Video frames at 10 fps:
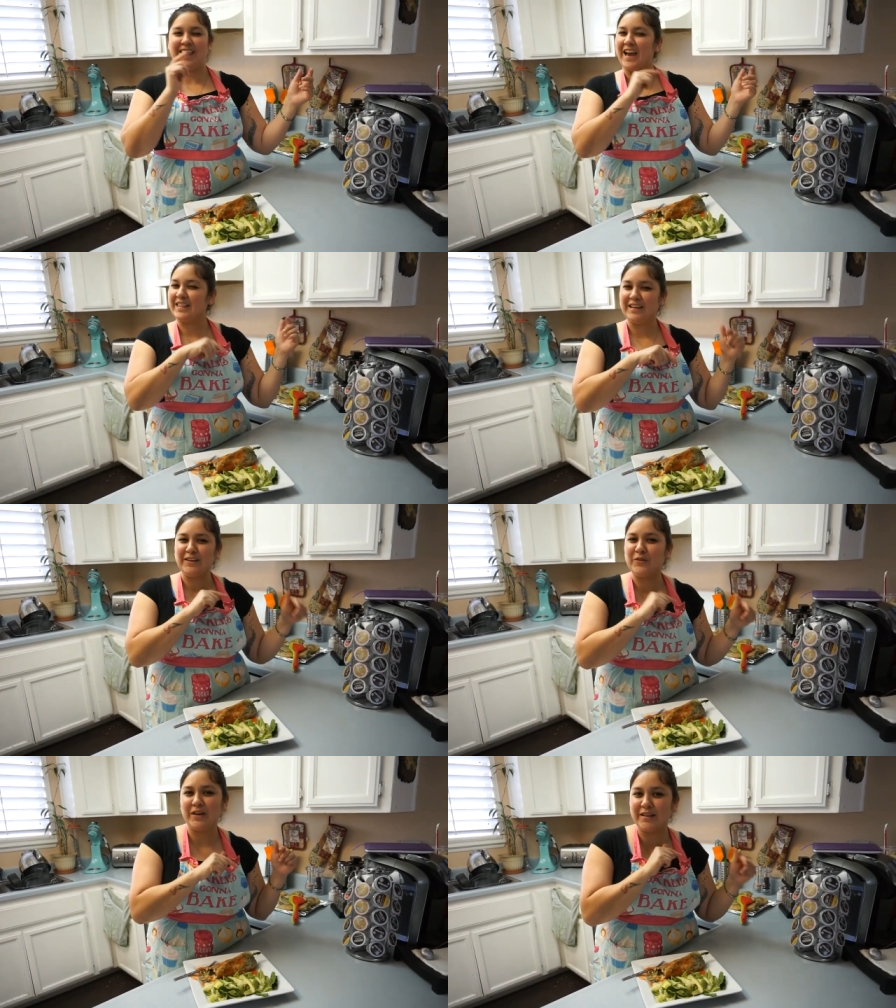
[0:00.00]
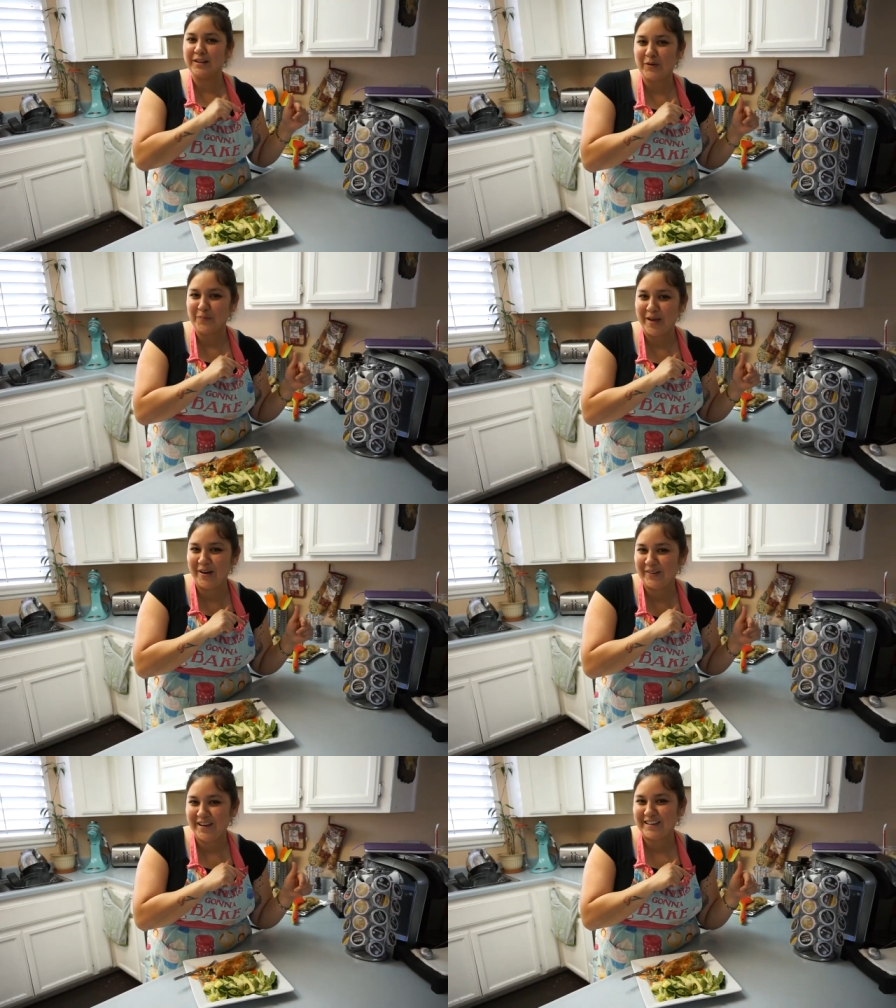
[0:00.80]
I think you hit the little
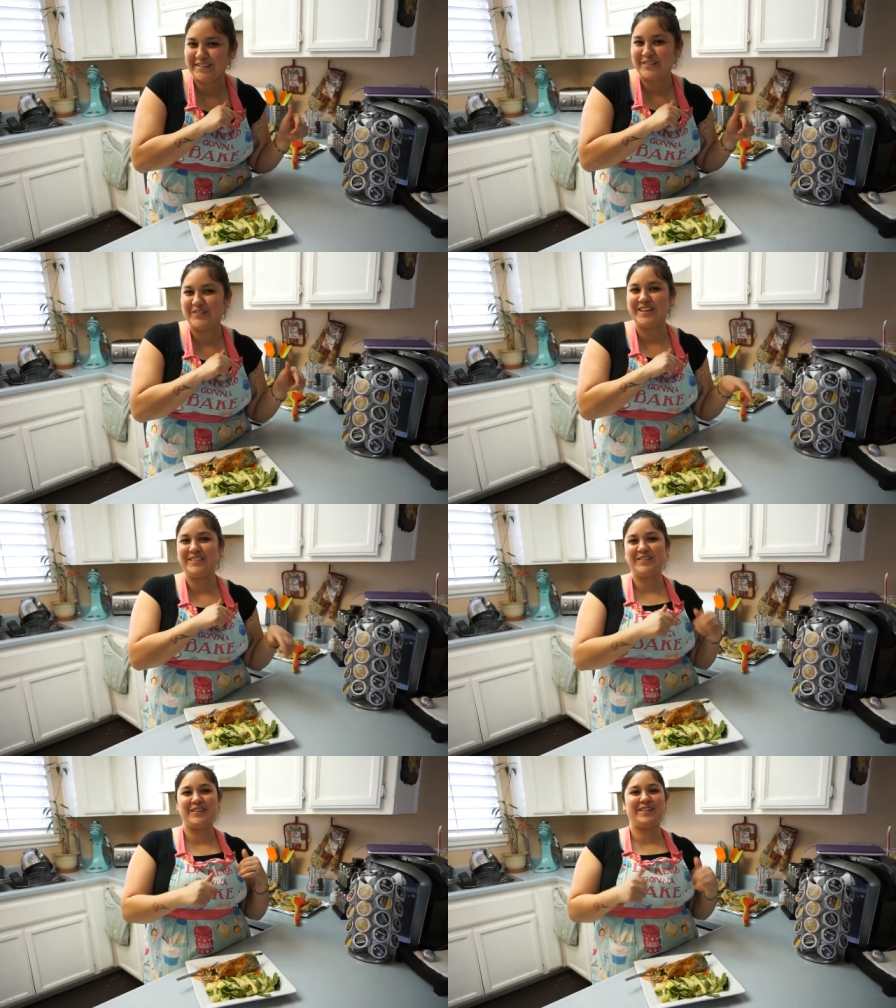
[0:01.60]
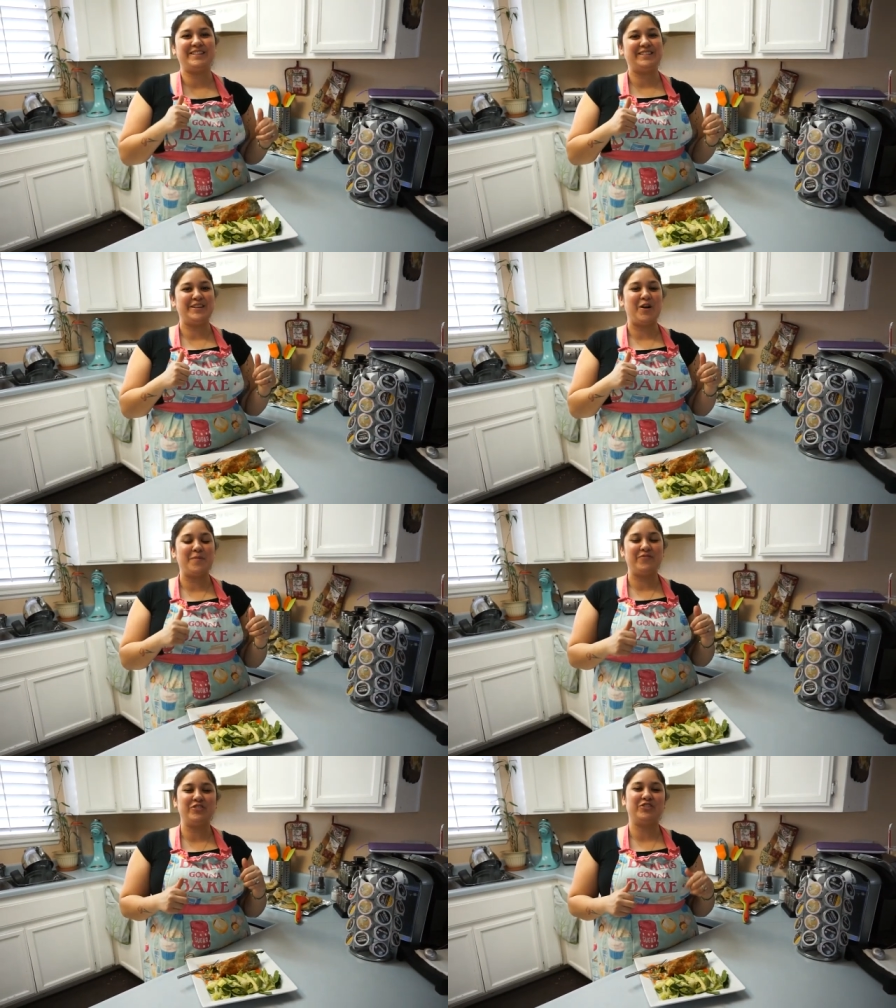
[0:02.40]
bell next to it so you can see all
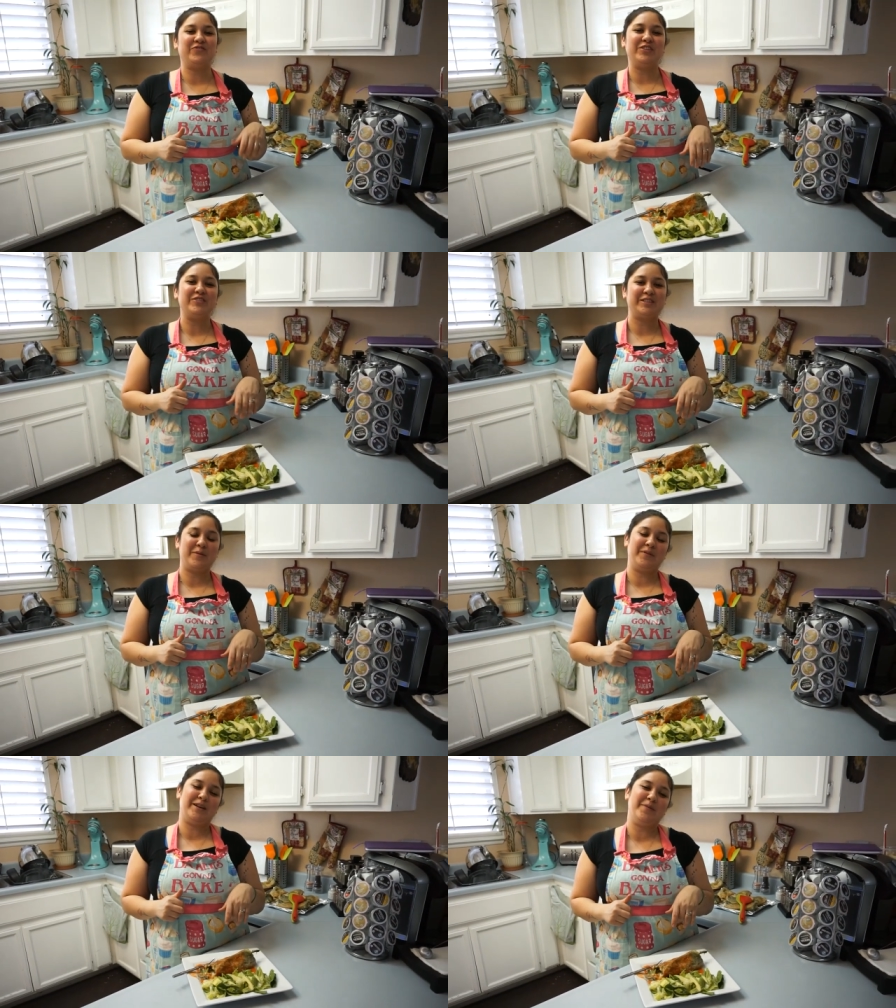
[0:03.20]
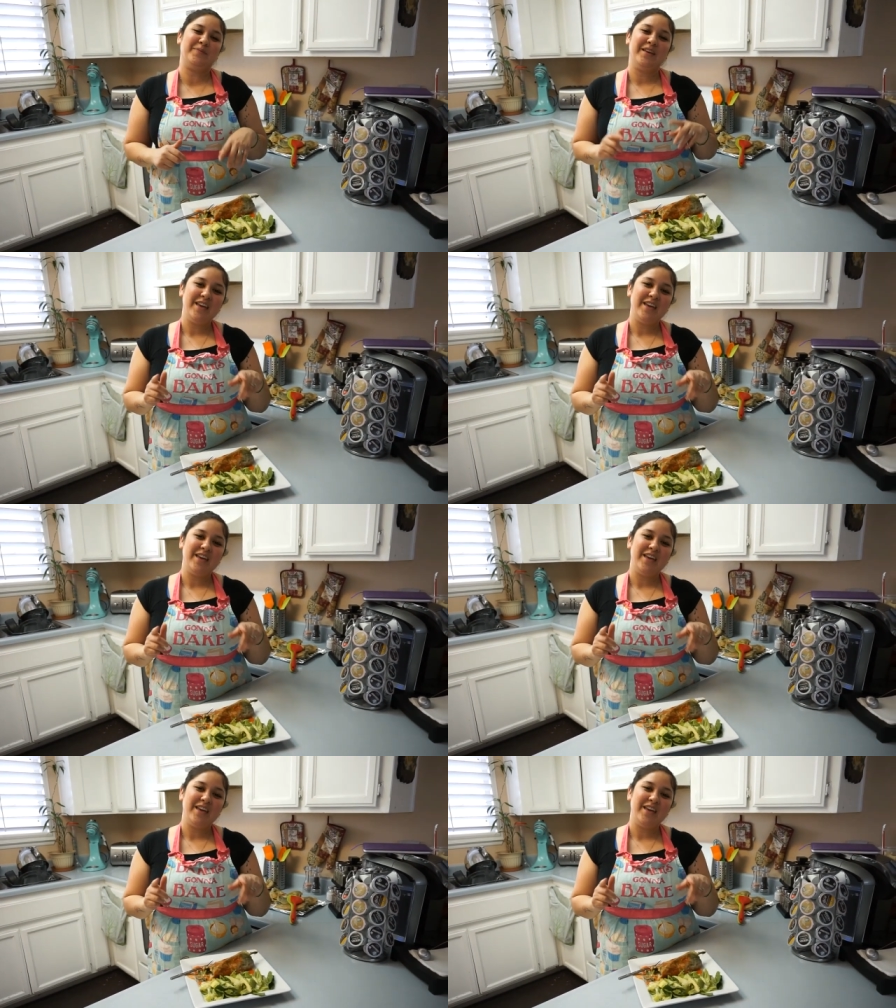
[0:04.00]
my future videos coming up.